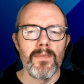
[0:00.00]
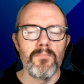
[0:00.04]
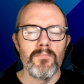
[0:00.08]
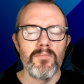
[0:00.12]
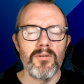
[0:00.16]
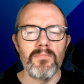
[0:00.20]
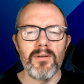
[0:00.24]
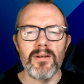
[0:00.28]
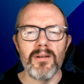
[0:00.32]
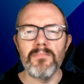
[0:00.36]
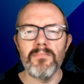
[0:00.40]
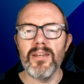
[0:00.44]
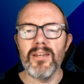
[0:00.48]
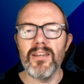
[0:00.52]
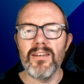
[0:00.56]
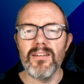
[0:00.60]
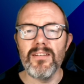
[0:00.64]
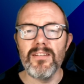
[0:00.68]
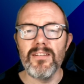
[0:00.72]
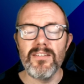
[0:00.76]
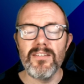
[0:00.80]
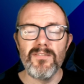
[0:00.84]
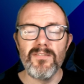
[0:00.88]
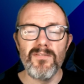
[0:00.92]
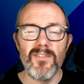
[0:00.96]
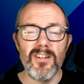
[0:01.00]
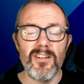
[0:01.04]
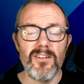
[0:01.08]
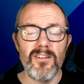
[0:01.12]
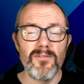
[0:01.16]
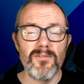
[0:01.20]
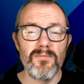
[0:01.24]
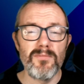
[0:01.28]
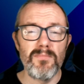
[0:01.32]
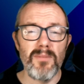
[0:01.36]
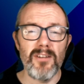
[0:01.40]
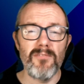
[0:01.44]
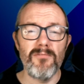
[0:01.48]
But by making these
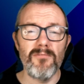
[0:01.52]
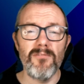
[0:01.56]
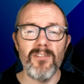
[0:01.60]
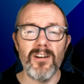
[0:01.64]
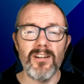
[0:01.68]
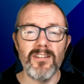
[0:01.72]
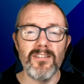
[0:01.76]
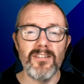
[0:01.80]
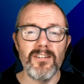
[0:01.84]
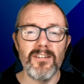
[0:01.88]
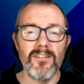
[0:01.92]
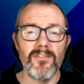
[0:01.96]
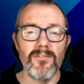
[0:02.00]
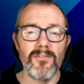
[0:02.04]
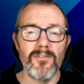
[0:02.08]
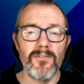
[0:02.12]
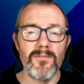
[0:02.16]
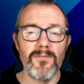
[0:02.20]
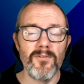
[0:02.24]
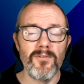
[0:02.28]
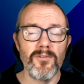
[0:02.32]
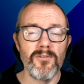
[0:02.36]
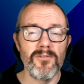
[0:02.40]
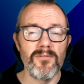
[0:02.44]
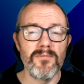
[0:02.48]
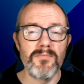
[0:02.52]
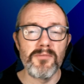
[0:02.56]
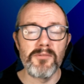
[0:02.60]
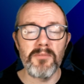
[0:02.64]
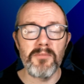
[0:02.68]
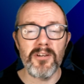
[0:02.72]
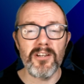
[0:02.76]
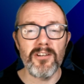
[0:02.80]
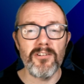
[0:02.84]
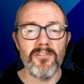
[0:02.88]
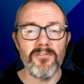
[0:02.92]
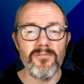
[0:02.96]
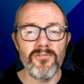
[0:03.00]
videos, by writing on the forums, by
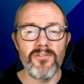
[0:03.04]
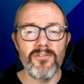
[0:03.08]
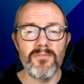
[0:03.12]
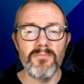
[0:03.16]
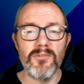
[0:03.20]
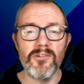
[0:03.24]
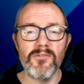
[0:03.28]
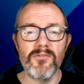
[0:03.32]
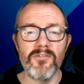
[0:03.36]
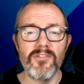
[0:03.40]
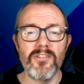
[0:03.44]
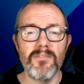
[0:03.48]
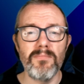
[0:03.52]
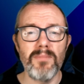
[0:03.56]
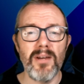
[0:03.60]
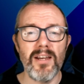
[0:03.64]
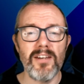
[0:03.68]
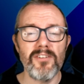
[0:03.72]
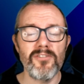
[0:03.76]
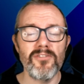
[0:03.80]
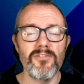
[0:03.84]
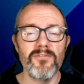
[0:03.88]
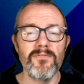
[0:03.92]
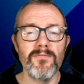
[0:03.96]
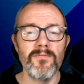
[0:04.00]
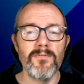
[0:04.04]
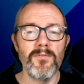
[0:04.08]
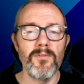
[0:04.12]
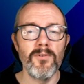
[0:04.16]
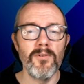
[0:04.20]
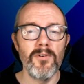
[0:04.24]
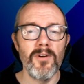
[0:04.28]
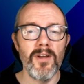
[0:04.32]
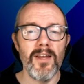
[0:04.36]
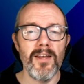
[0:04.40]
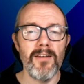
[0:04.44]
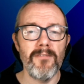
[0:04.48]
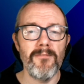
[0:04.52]
contributing to Passion for
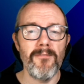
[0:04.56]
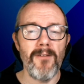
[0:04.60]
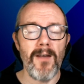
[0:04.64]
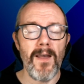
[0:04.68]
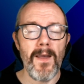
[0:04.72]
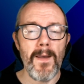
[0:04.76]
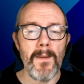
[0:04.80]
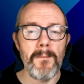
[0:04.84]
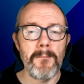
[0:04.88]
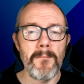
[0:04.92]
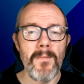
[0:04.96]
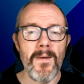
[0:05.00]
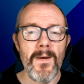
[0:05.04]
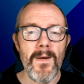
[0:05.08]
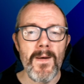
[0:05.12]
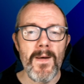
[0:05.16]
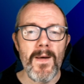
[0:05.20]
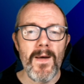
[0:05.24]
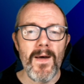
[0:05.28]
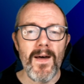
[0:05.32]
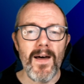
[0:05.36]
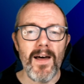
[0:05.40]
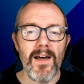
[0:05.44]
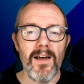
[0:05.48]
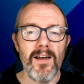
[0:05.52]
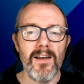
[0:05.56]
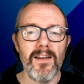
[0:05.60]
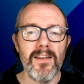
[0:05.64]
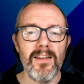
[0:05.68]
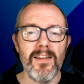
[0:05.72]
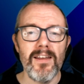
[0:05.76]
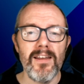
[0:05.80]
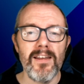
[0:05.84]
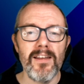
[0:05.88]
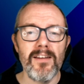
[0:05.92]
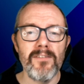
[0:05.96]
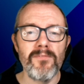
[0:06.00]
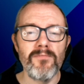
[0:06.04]
FM, I
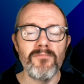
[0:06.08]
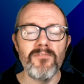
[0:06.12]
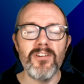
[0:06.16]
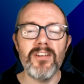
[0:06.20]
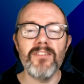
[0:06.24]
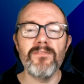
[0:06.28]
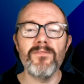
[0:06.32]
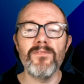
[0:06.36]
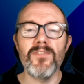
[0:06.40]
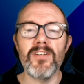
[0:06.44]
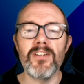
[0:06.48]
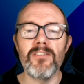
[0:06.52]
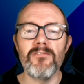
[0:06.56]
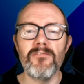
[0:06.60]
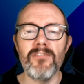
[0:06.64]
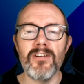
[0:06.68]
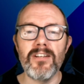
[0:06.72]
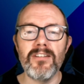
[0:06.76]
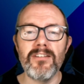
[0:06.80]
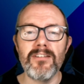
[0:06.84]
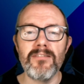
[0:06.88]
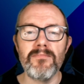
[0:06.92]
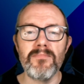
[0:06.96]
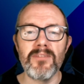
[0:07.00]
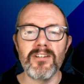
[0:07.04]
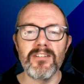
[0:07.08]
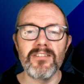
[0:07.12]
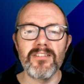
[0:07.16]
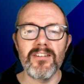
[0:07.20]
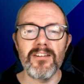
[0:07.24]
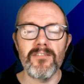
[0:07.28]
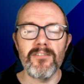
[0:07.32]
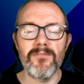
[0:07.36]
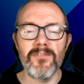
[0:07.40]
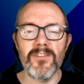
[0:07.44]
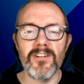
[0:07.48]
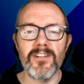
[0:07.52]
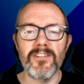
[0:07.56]
have reinvigorated
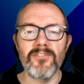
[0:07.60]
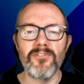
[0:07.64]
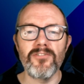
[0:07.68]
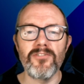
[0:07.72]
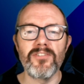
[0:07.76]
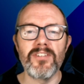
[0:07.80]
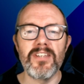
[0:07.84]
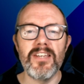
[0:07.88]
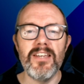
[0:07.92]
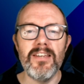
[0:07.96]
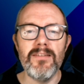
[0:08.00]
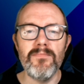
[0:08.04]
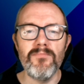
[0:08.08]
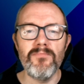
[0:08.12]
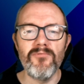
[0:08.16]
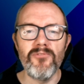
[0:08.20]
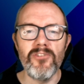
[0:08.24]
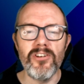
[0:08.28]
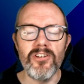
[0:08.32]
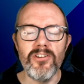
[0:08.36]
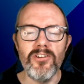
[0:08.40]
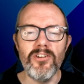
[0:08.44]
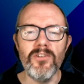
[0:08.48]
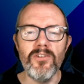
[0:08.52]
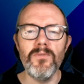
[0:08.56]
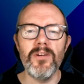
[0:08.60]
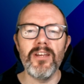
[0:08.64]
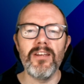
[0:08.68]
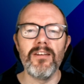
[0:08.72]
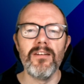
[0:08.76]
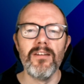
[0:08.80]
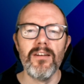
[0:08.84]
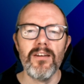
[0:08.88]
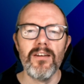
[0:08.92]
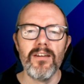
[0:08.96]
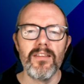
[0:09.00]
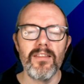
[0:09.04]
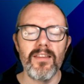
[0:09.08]
myself and I just keep renewing
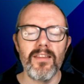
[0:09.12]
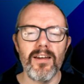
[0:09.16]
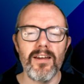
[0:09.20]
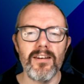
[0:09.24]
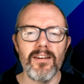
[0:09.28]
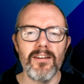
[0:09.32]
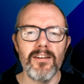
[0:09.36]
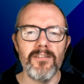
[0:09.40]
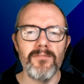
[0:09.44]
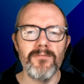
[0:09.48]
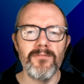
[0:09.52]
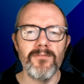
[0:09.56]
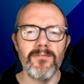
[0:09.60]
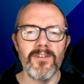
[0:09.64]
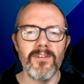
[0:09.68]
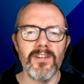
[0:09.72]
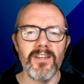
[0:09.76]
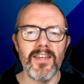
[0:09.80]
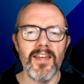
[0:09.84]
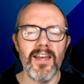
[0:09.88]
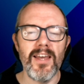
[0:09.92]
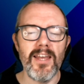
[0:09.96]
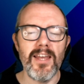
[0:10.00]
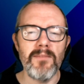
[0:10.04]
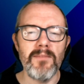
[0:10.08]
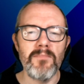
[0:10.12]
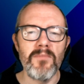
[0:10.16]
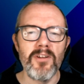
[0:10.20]
that love for the game